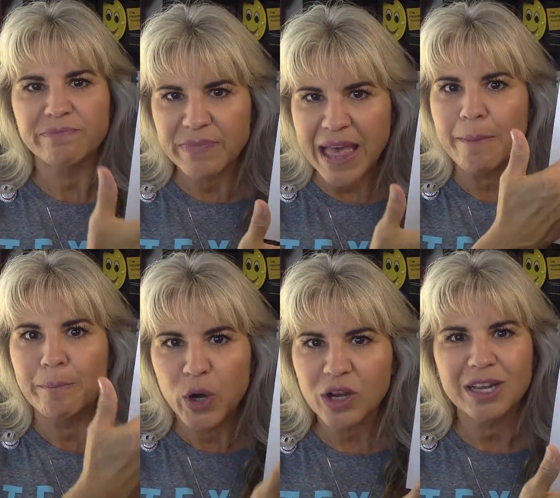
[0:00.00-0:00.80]
that
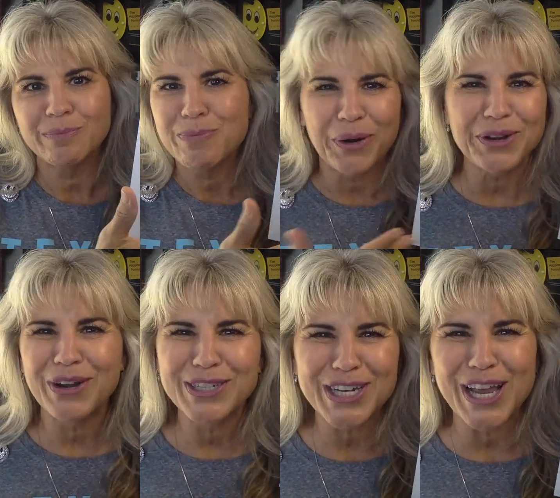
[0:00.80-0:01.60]
book can be part of your
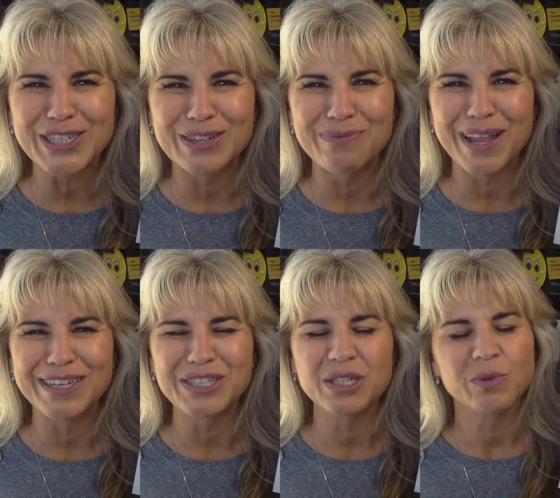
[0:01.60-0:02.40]
educational
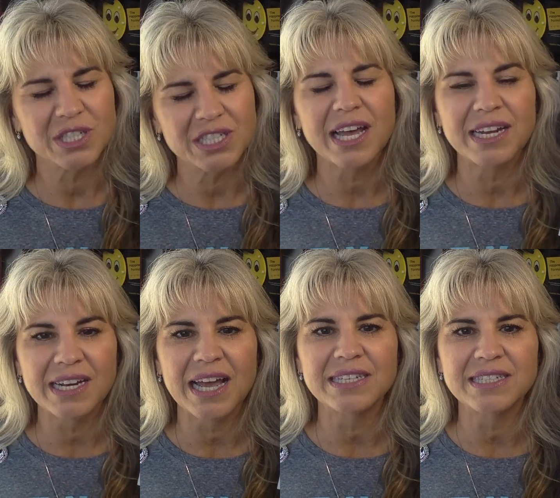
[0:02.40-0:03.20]
plan too which is kind of
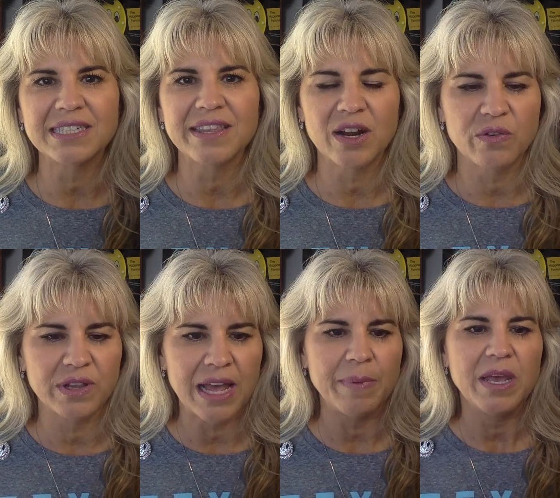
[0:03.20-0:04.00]
nice to see that
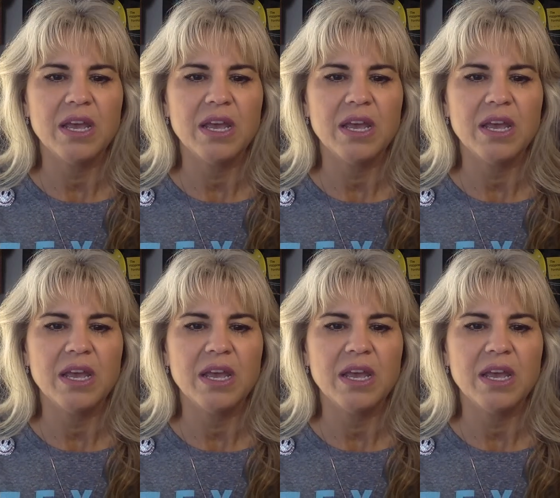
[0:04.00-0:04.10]
overlap